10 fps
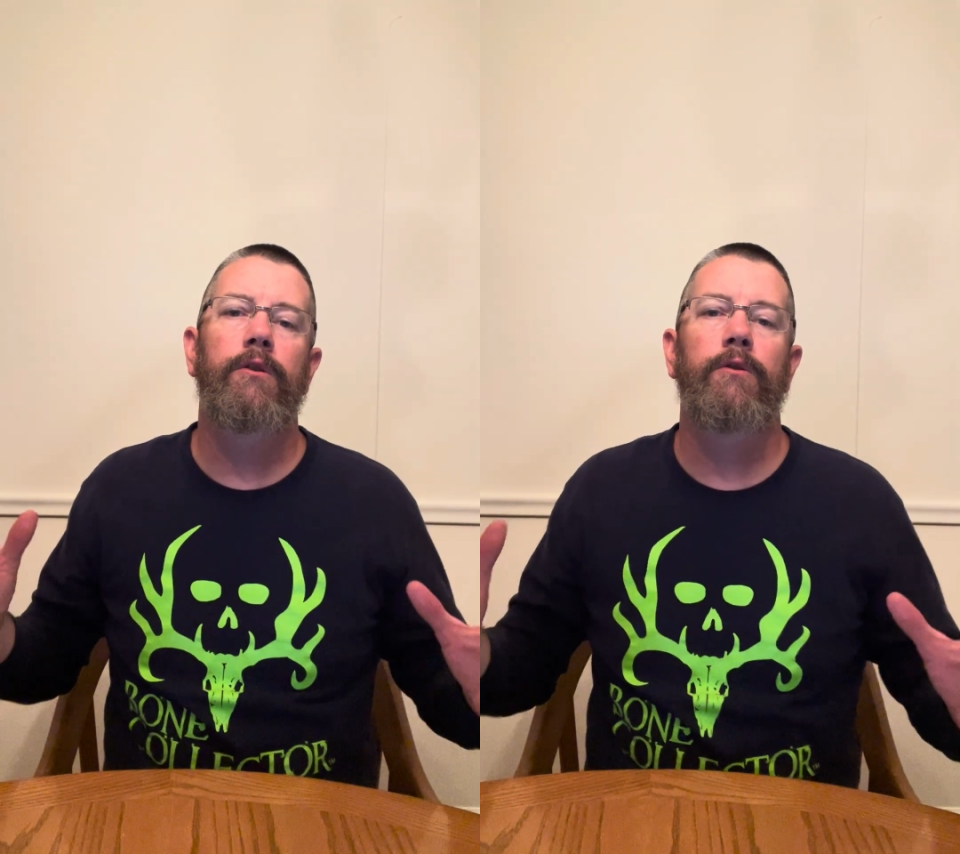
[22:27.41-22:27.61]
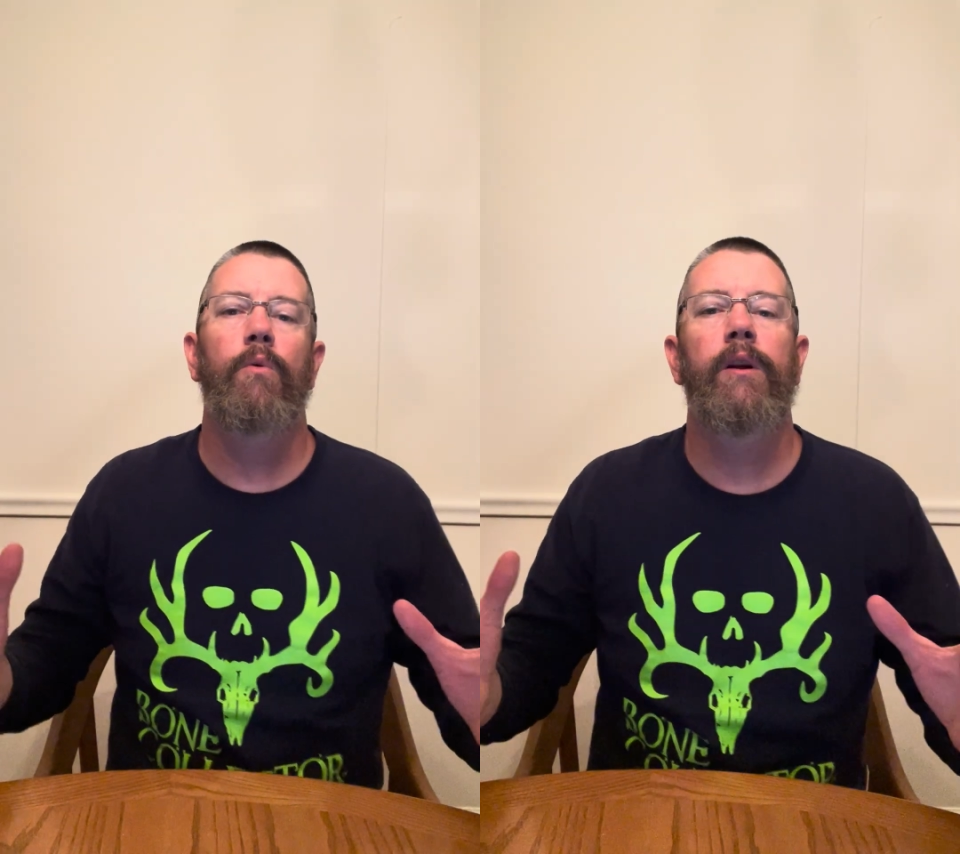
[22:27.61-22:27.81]

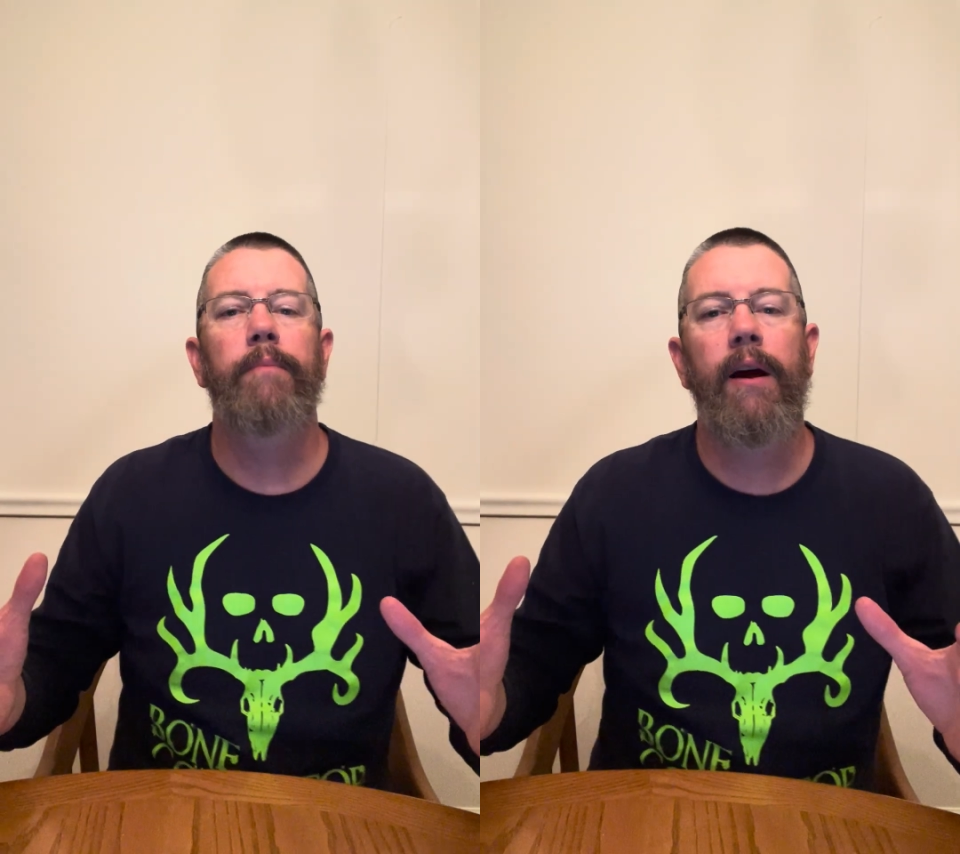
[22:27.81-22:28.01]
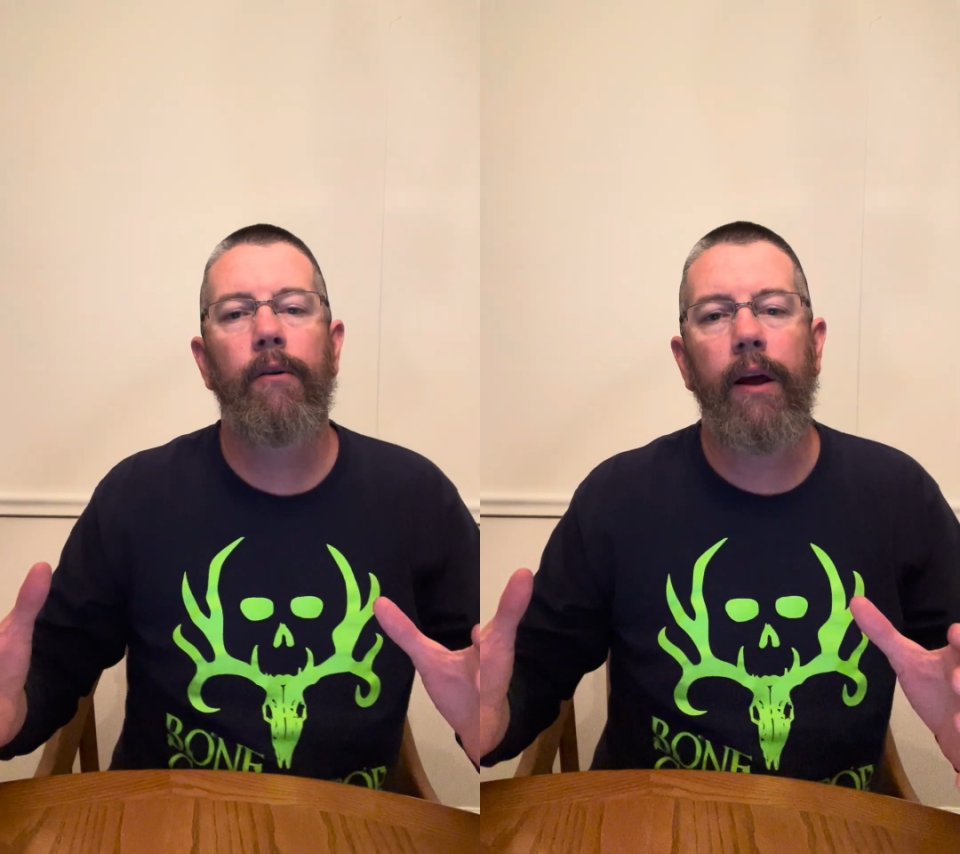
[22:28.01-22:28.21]

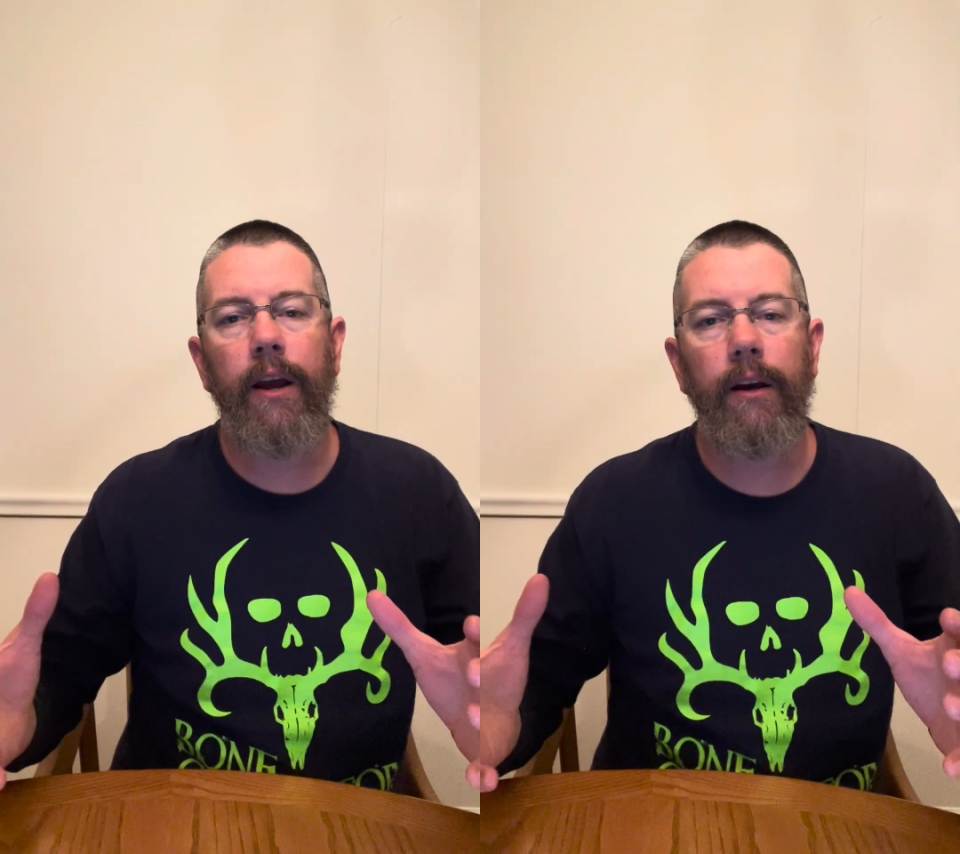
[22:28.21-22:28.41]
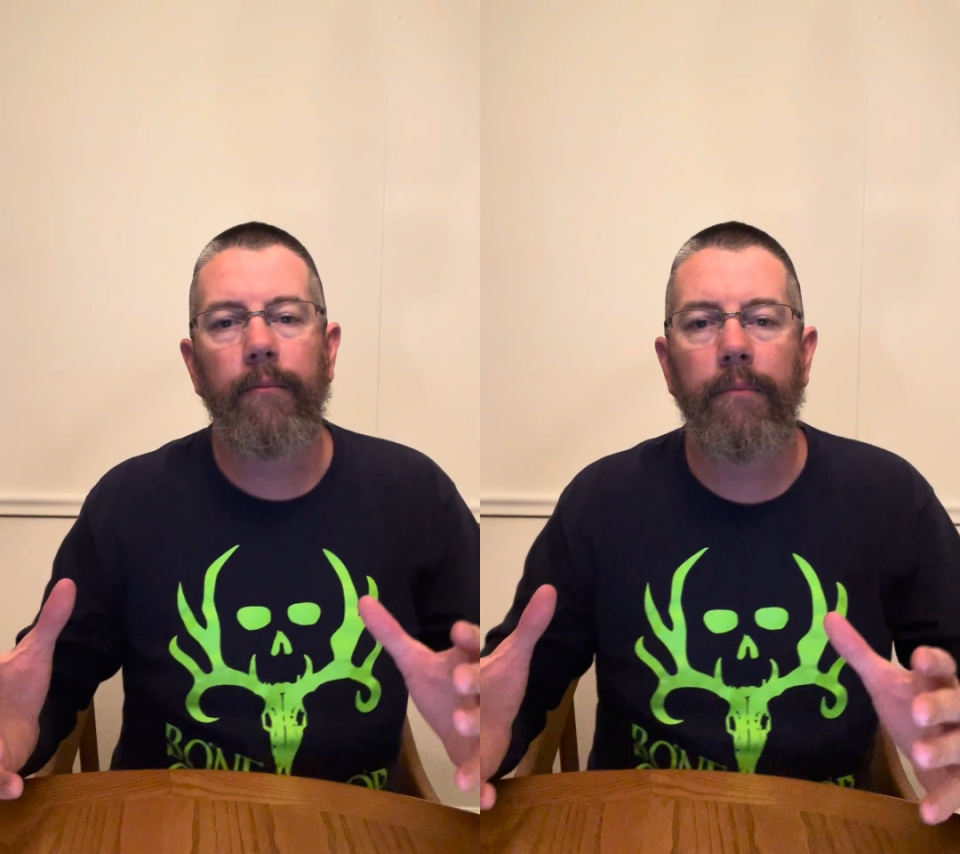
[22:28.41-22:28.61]
20-pound
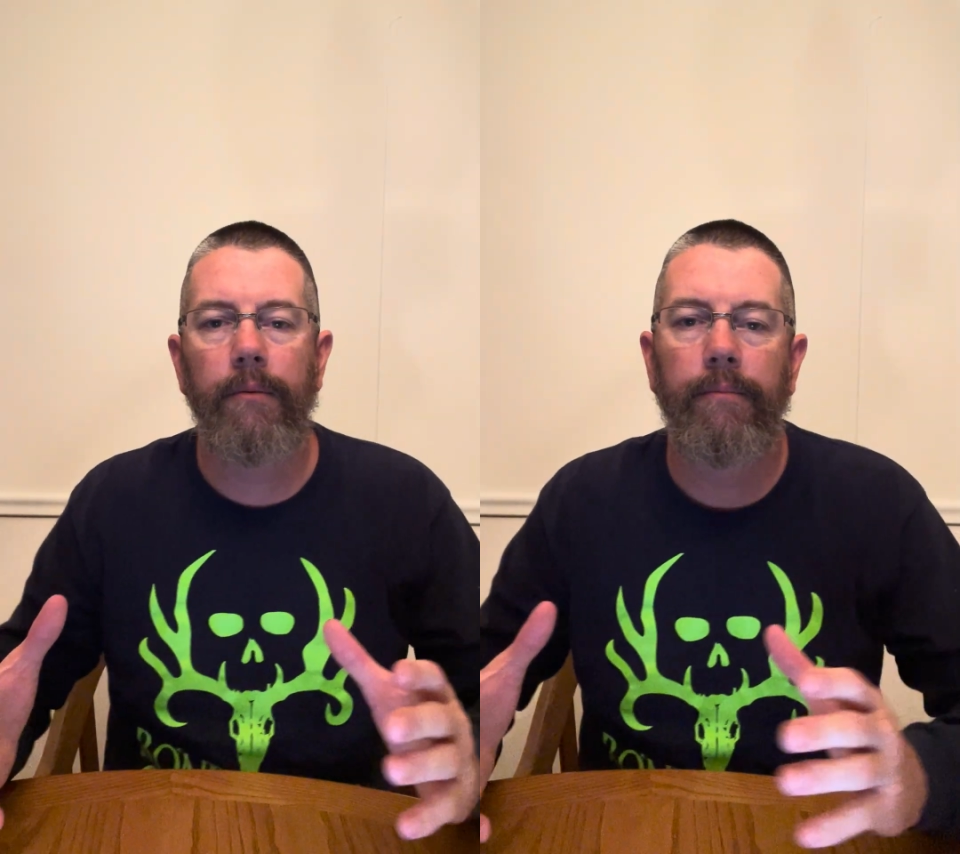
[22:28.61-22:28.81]
ham